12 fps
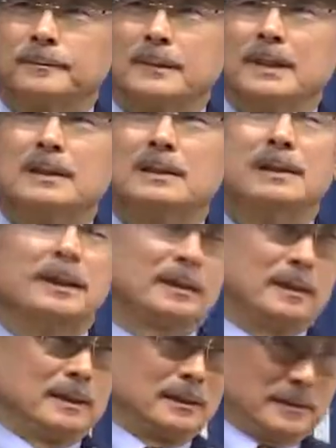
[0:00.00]
You
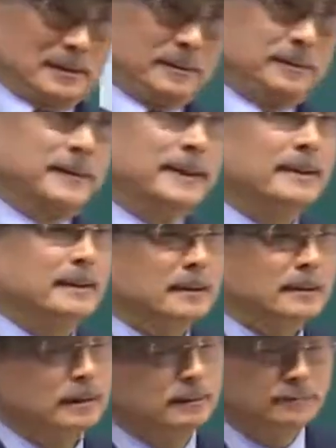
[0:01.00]
must take
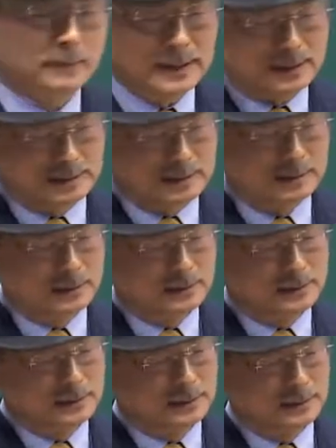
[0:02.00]
offensive
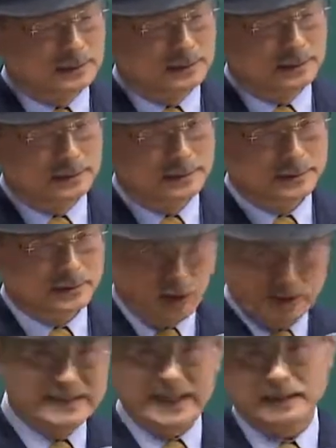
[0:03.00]
positions
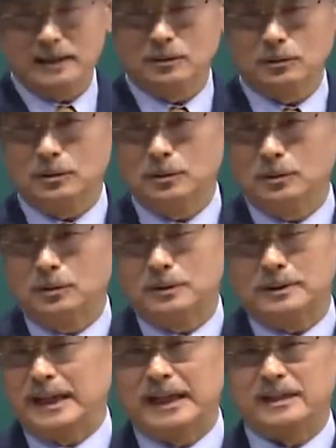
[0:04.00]
in this day and
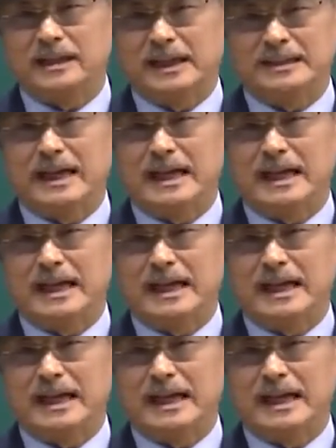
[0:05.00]
age.